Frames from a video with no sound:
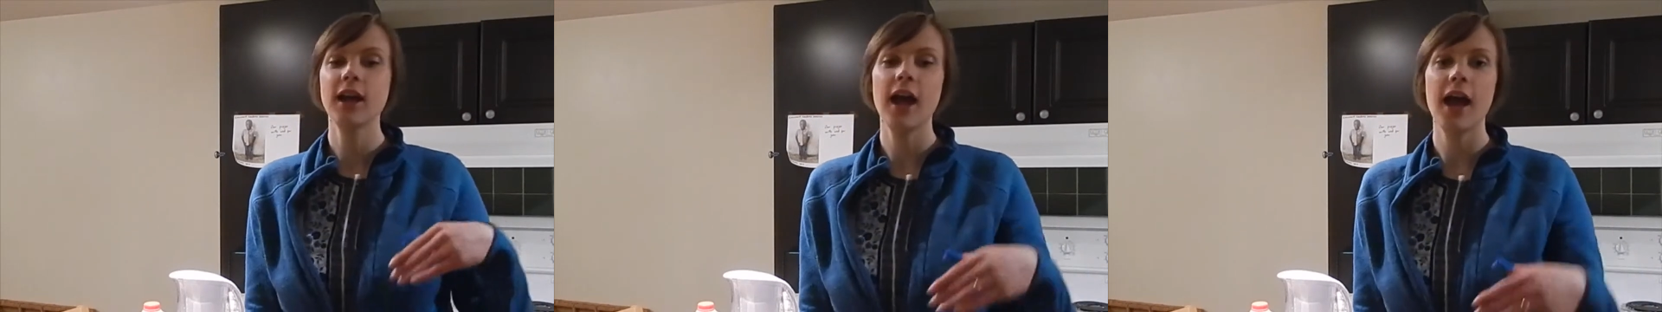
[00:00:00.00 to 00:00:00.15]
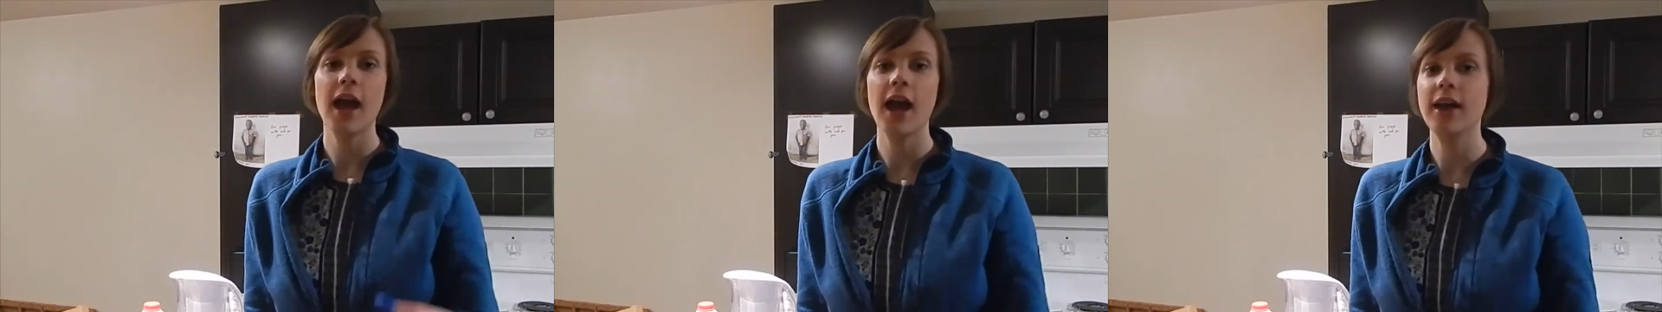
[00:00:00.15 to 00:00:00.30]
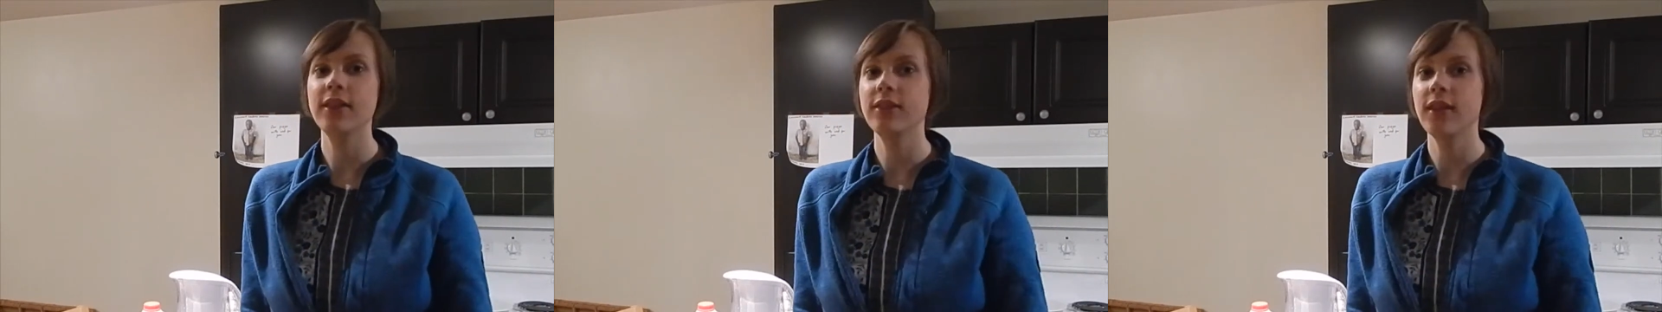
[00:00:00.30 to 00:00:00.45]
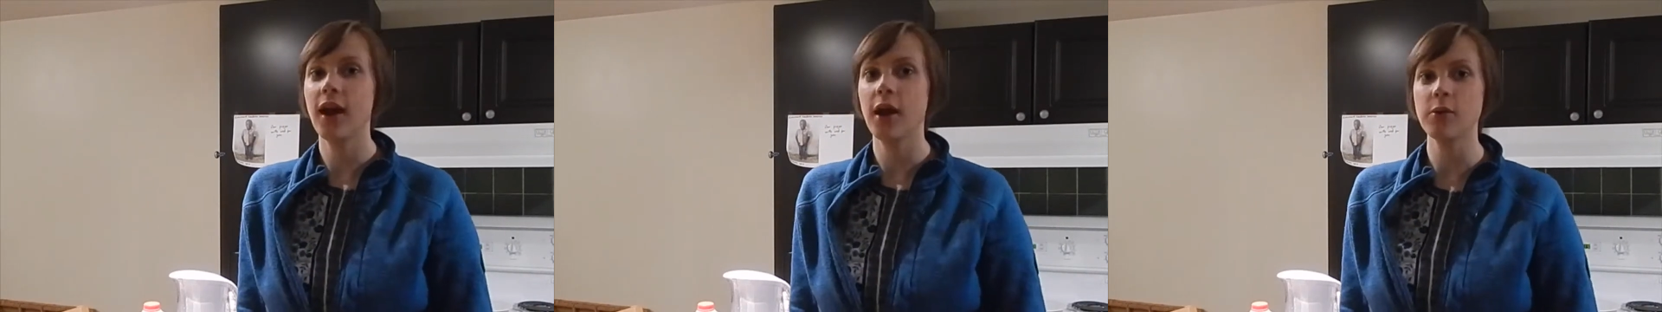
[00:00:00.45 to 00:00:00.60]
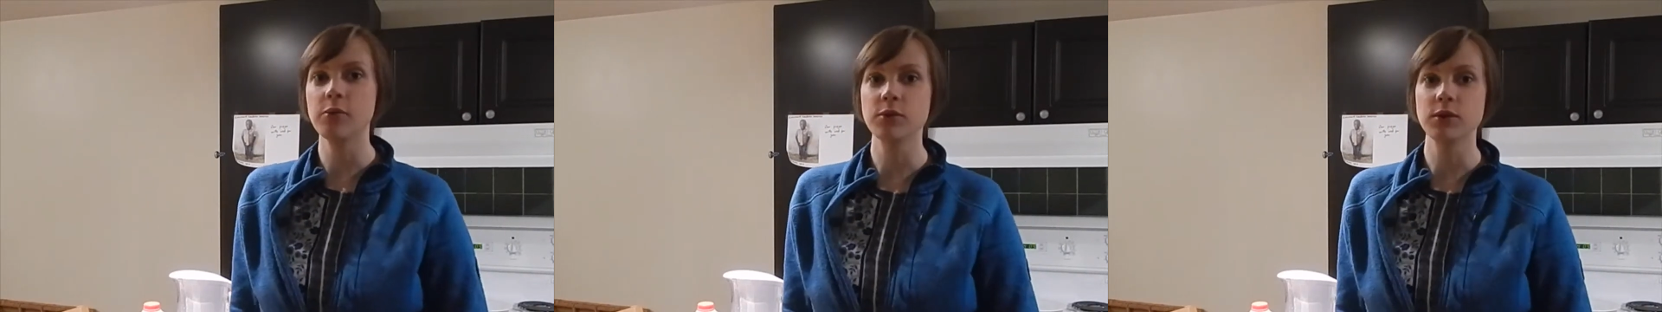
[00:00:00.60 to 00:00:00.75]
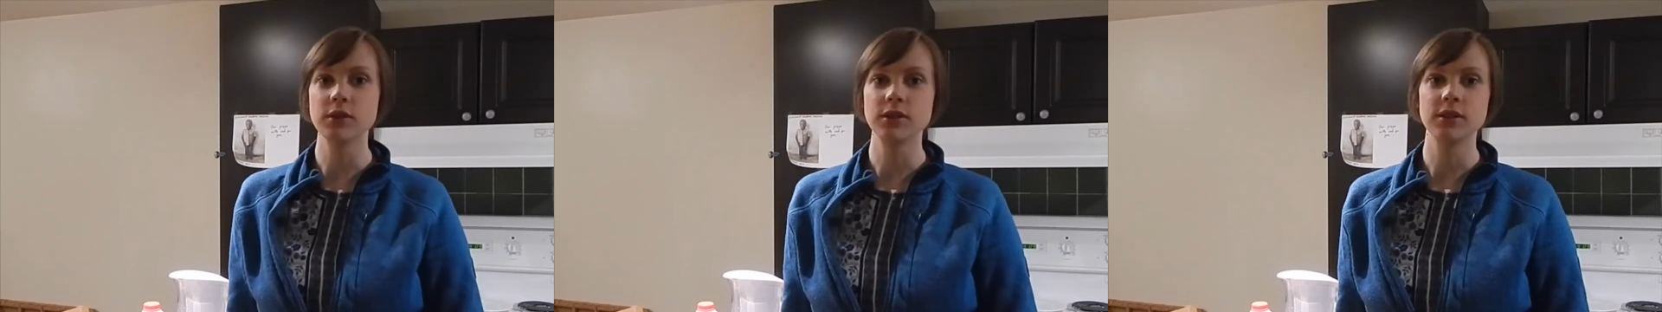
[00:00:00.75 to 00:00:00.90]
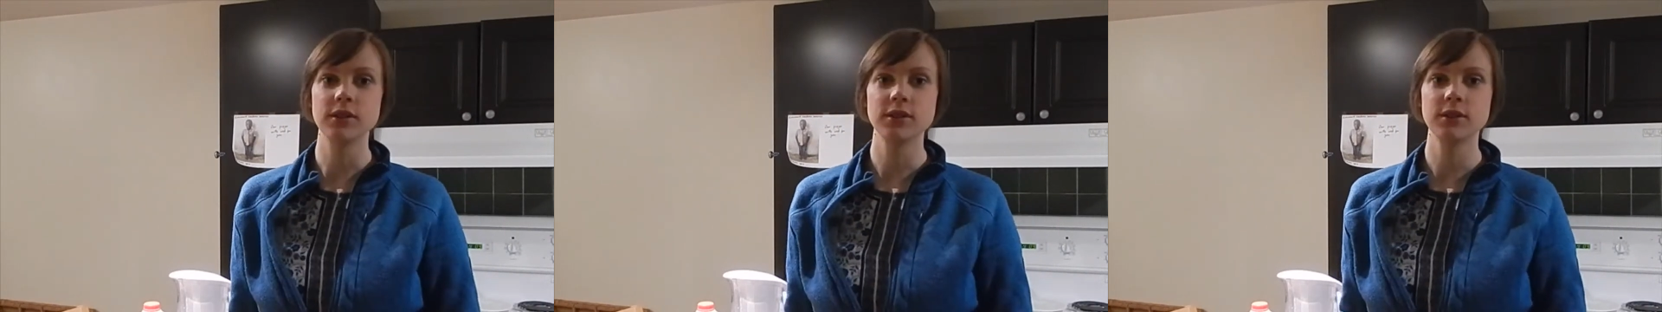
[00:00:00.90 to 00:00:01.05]
and that
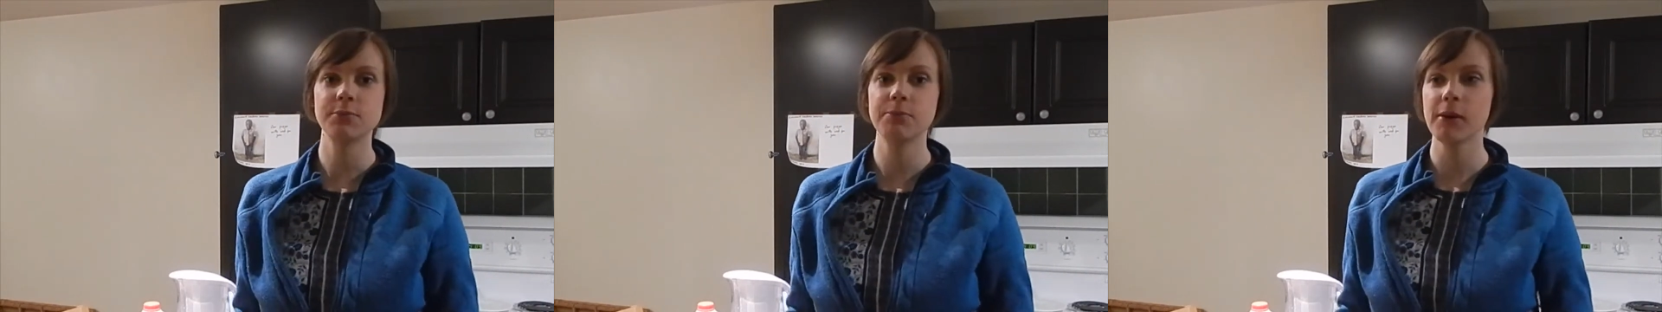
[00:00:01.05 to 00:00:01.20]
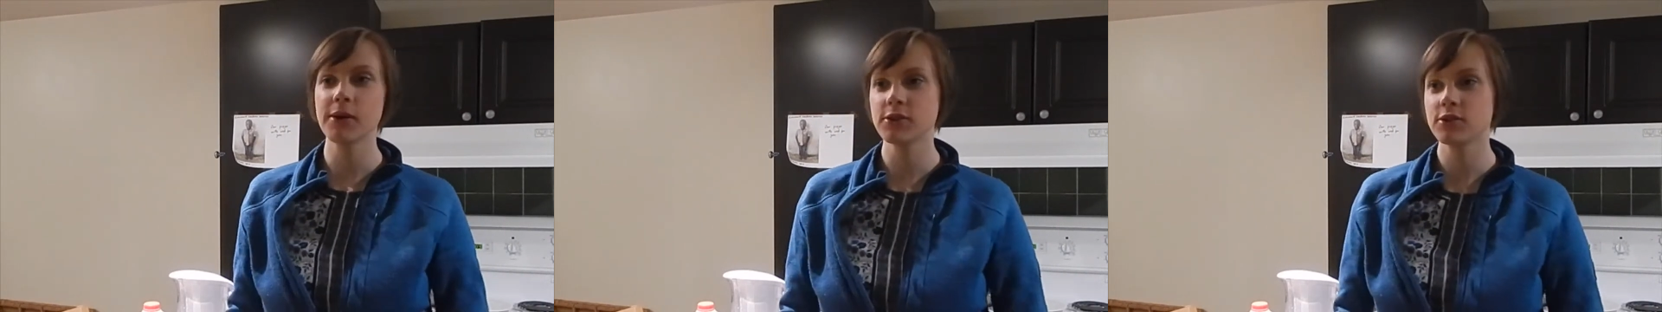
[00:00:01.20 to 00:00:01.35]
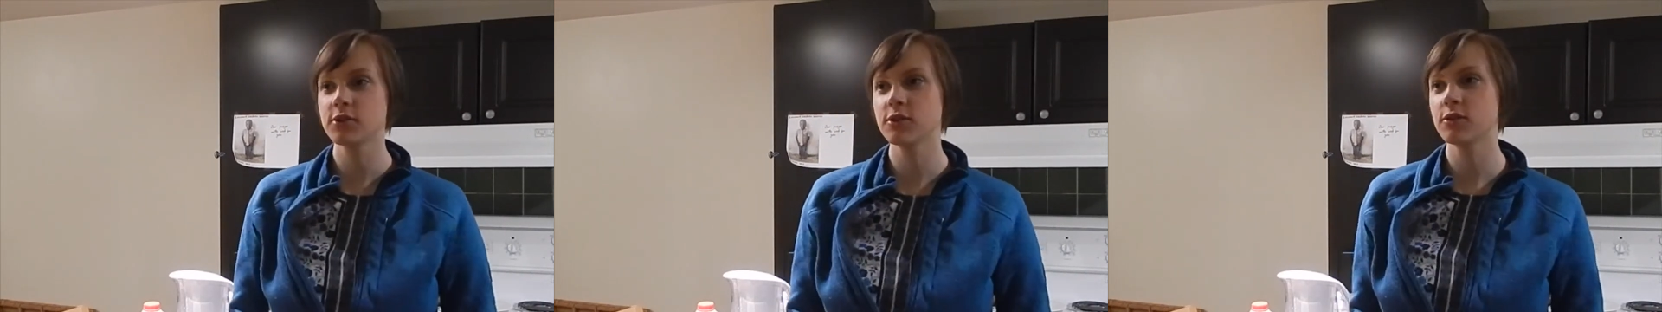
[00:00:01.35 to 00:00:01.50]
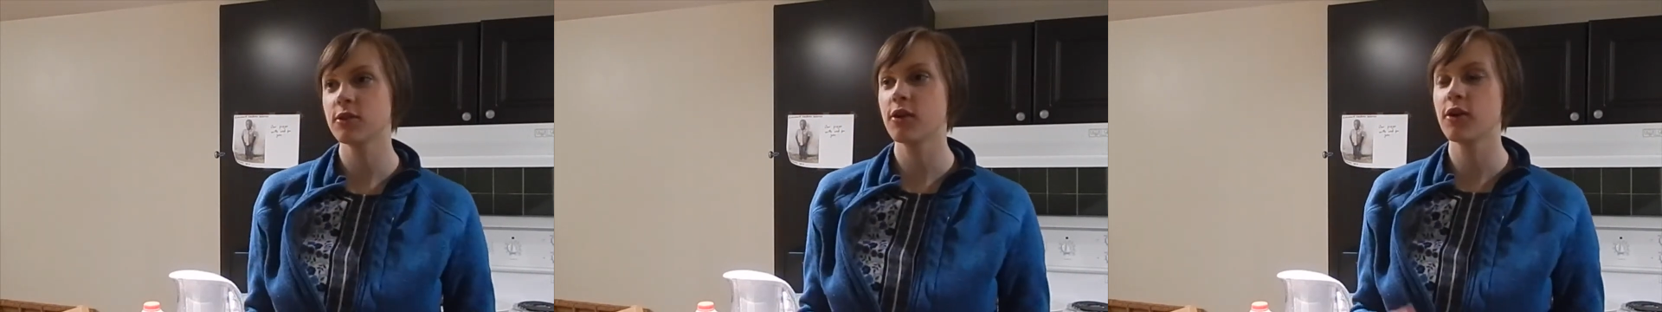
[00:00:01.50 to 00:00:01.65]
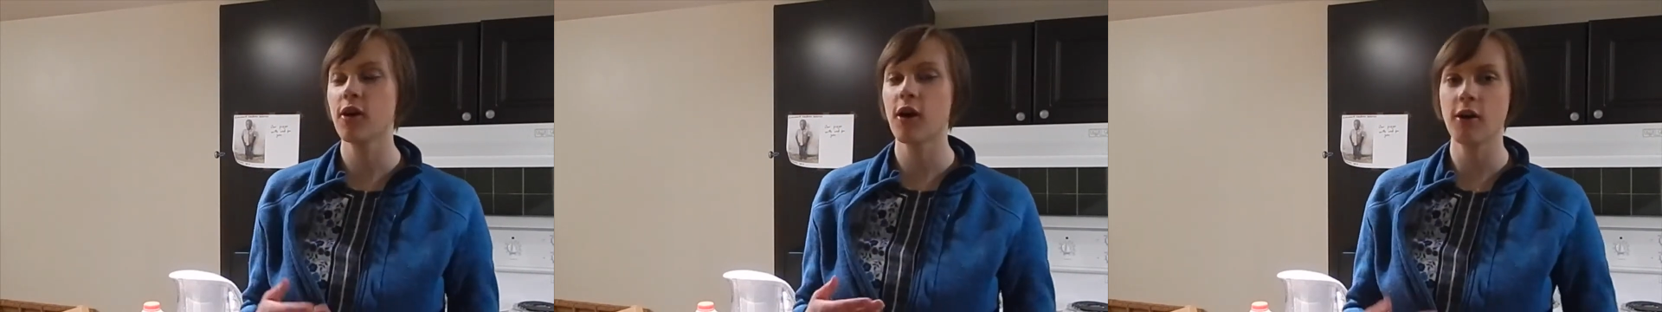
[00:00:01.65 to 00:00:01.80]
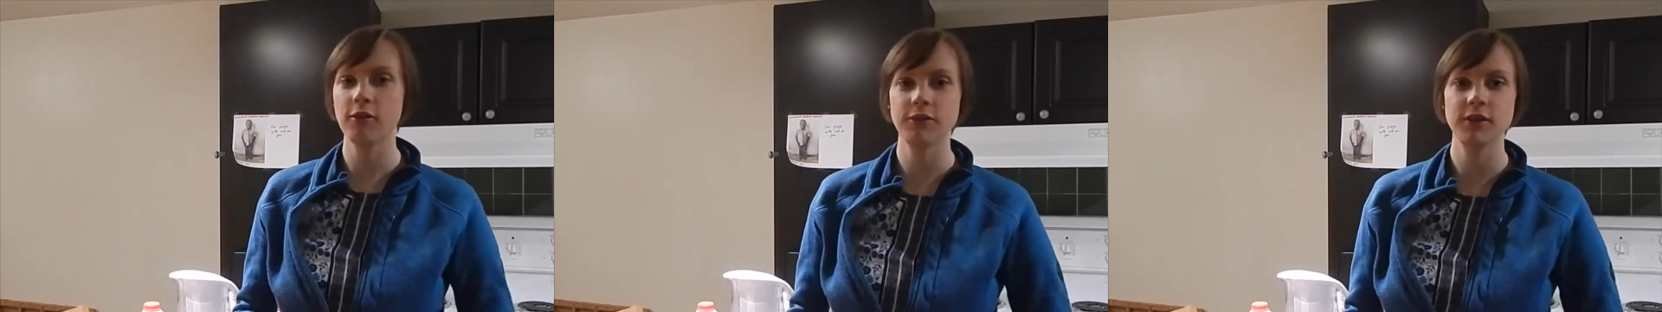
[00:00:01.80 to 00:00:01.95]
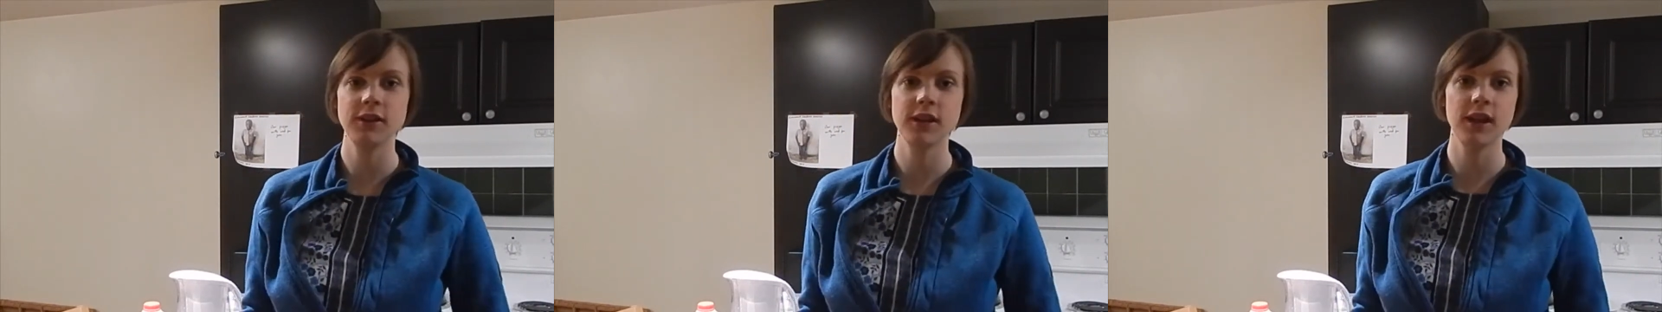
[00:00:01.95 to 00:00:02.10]
was special
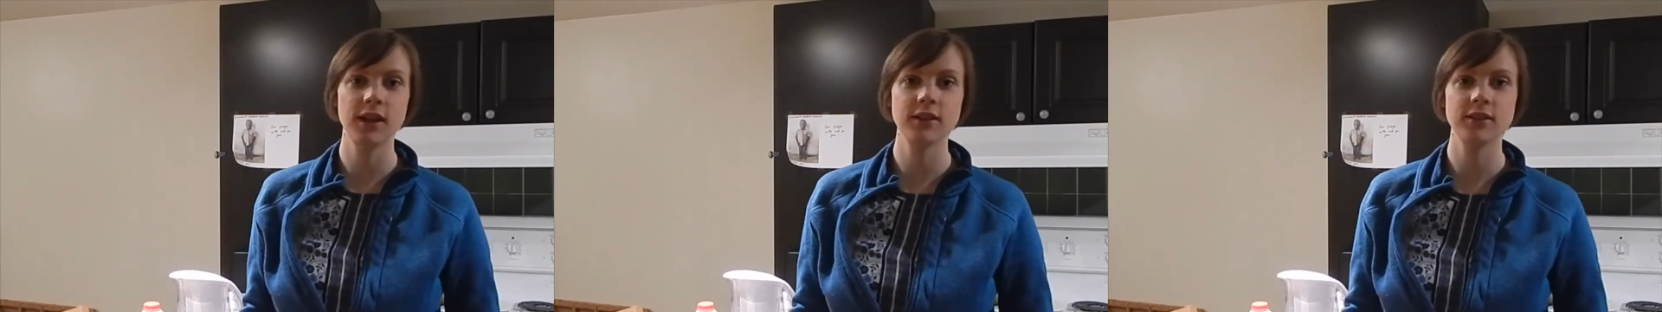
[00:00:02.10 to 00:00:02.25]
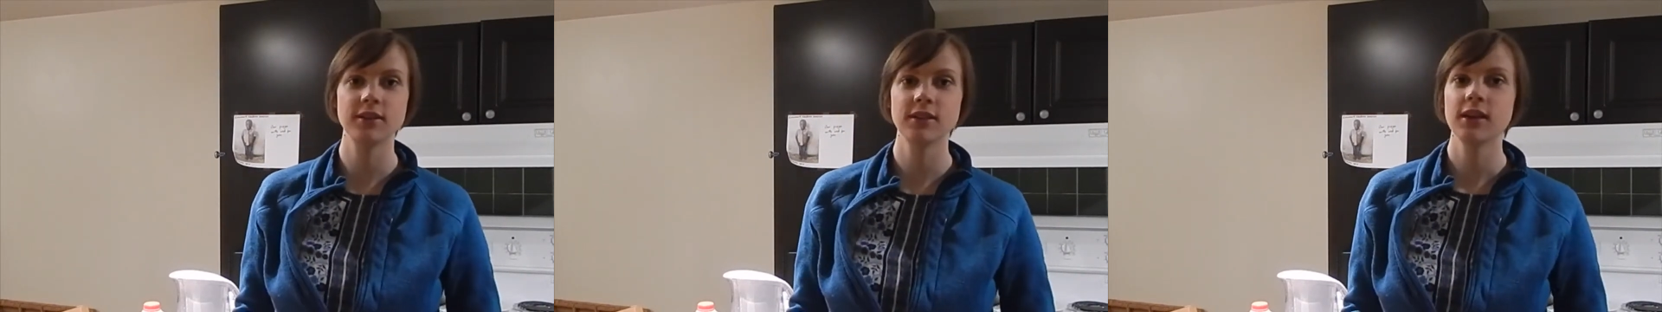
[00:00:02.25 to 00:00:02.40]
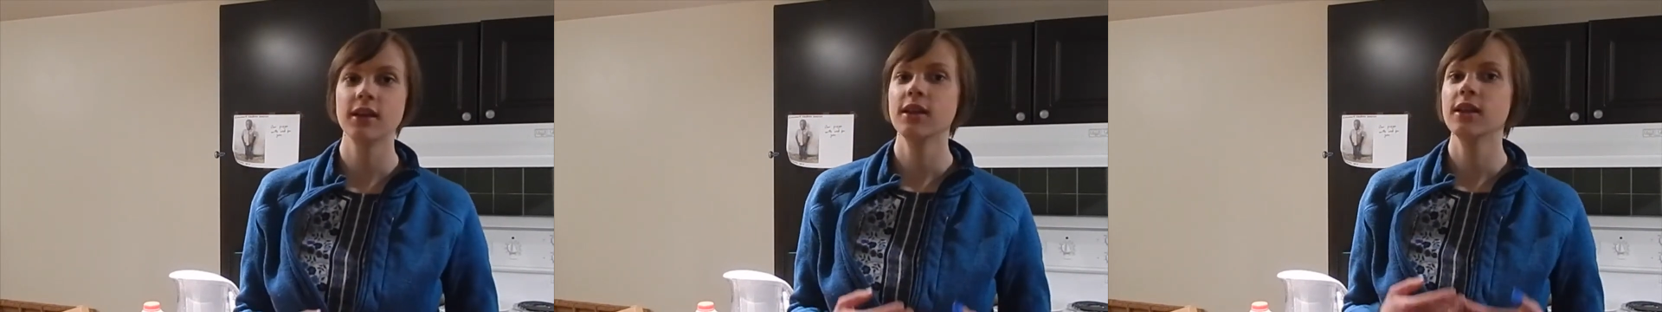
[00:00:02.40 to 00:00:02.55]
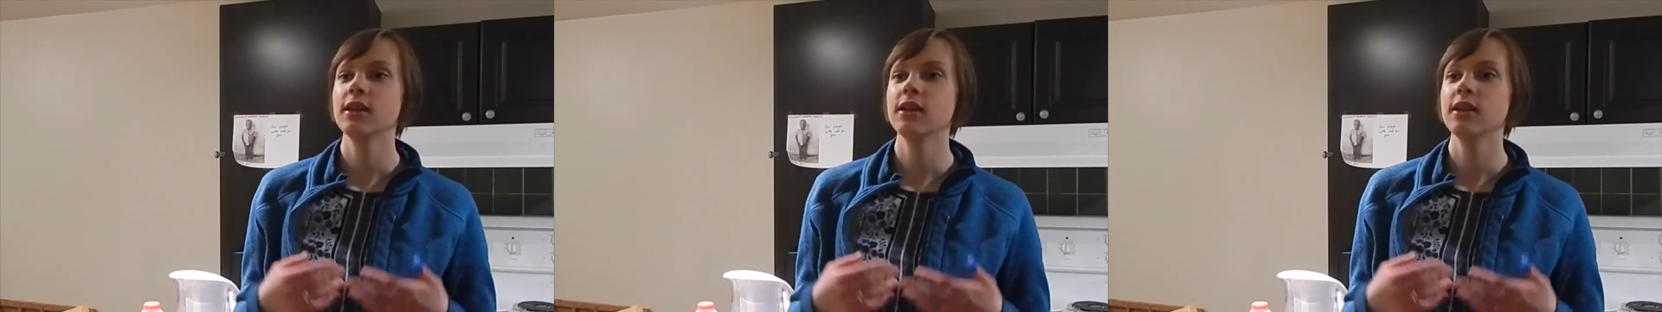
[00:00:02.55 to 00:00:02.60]
coffee dates